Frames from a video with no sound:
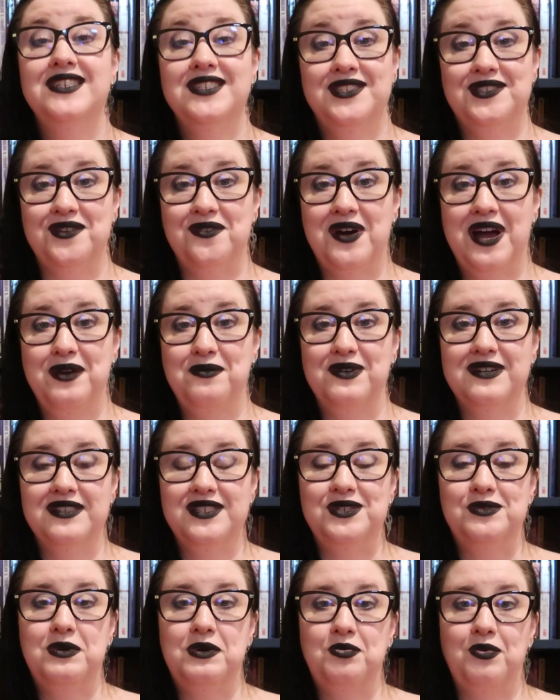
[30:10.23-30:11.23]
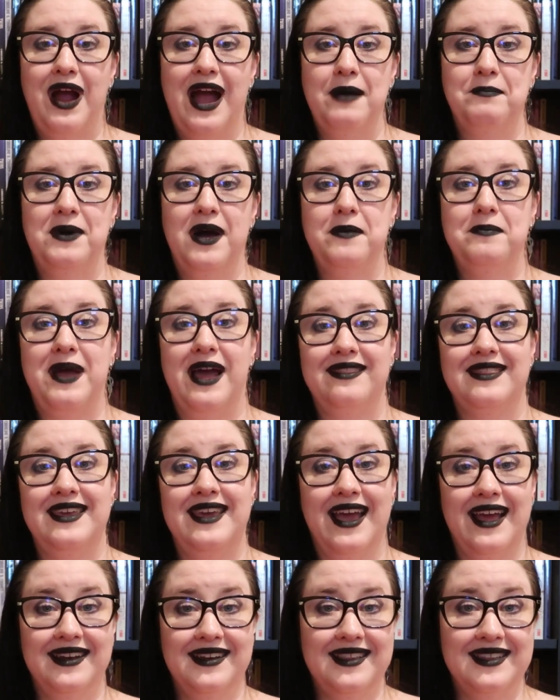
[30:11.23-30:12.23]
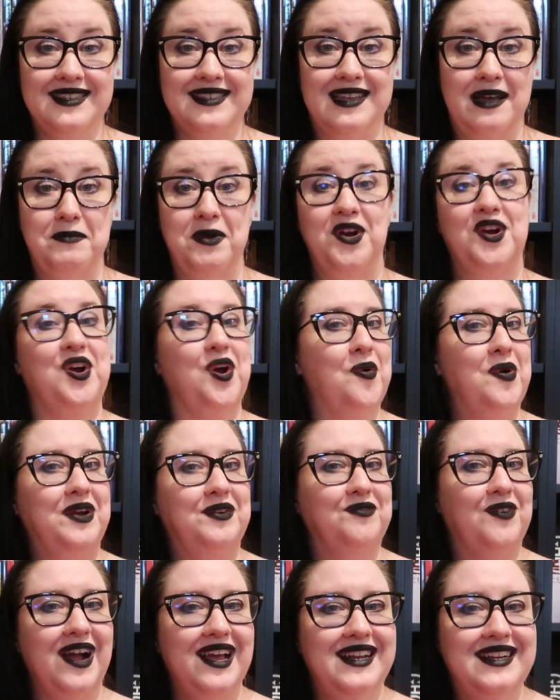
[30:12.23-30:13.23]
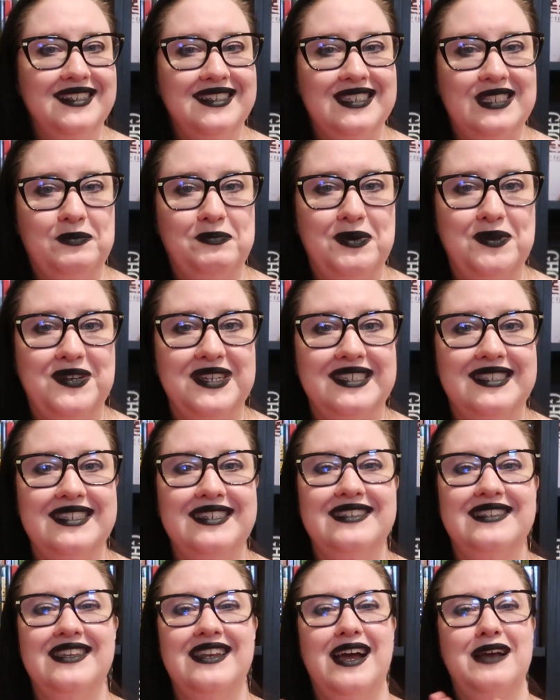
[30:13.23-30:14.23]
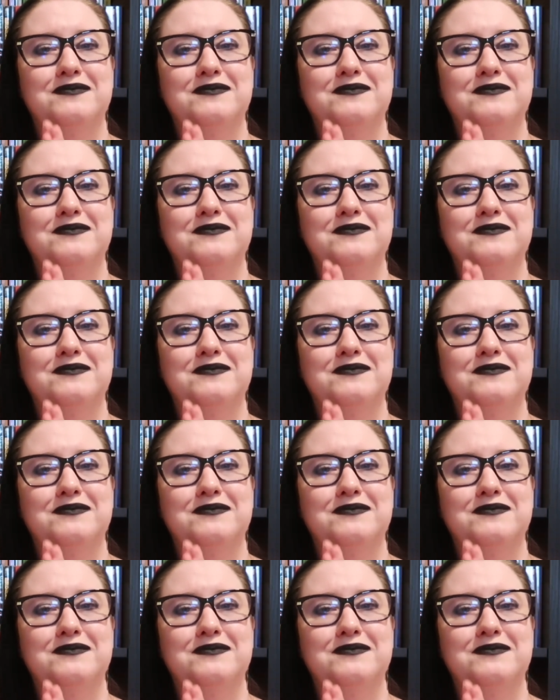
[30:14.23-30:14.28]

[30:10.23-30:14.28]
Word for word: So I will do a wrap up at the end of the summer, going right into spooky season.